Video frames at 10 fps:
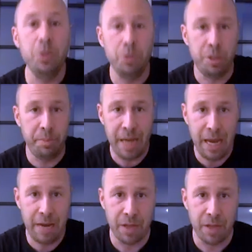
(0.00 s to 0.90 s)
to
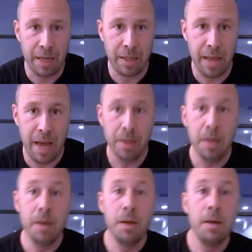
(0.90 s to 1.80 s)
behave like that,
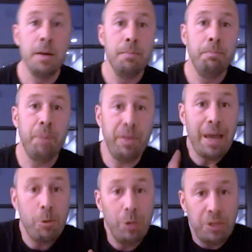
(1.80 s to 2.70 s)
but
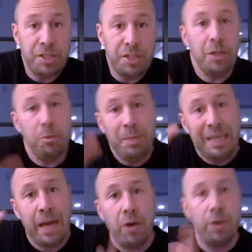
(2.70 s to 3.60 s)
they will still be
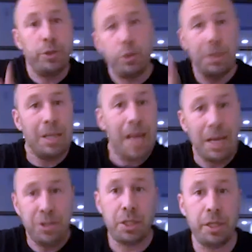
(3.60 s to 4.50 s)

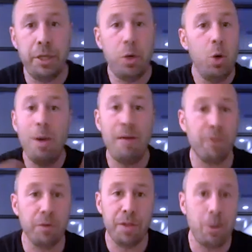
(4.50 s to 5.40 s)
characterologically
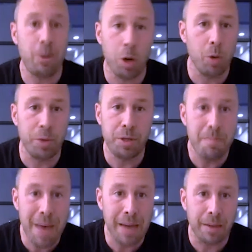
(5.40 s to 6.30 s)
whoever they were when you
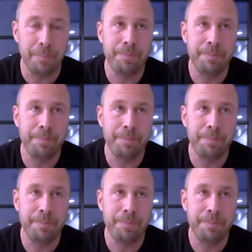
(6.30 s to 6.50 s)
met them.